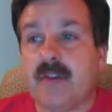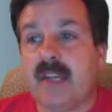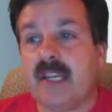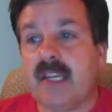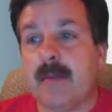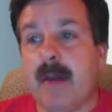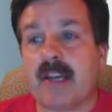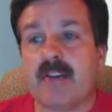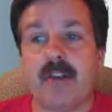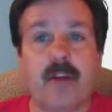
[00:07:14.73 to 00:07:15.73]
to get back to
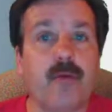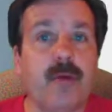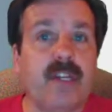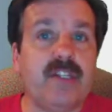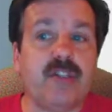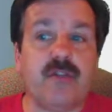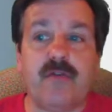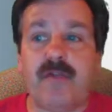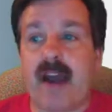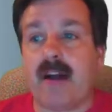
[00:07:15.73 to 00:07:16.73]
your other one, you just do
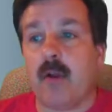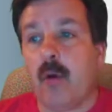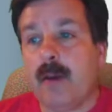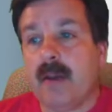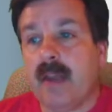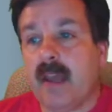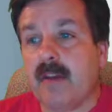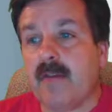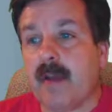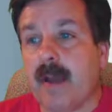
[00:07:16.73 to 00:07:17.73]
File Open and
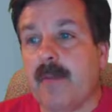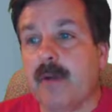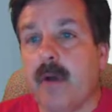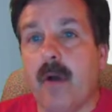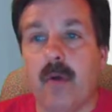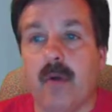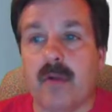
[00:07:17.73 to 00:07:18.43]
grab your old